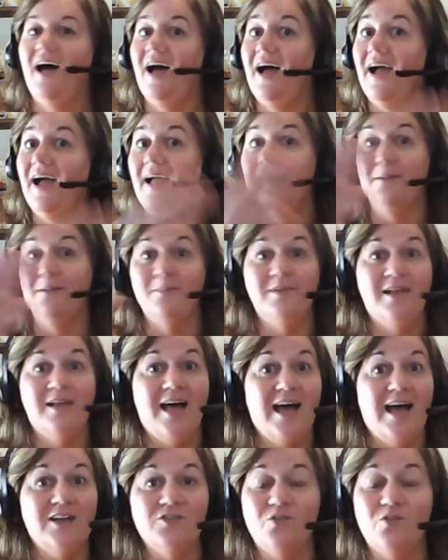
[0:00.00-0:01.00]
I am
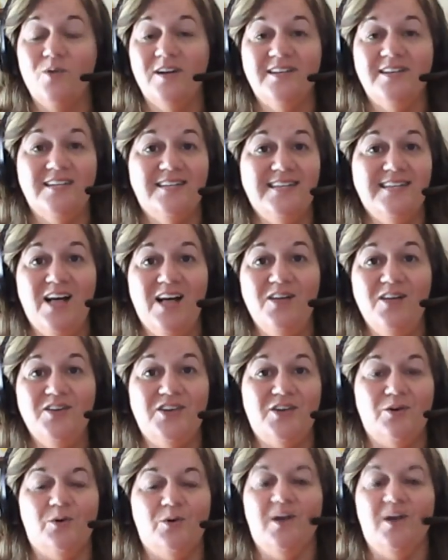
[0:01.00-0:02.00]
not going to tell
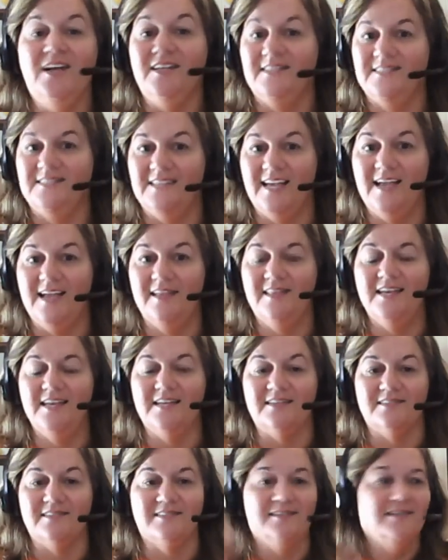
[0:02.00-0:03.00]
you, say
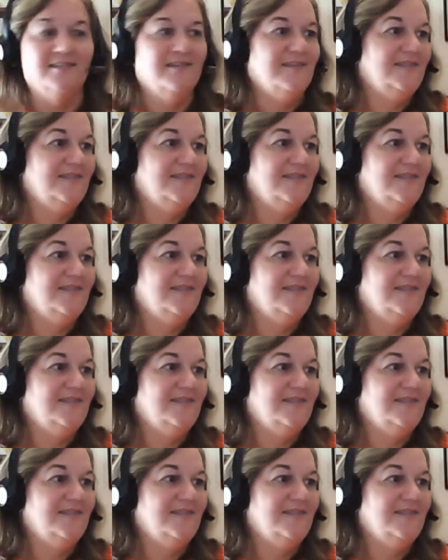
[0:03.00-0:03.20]
this,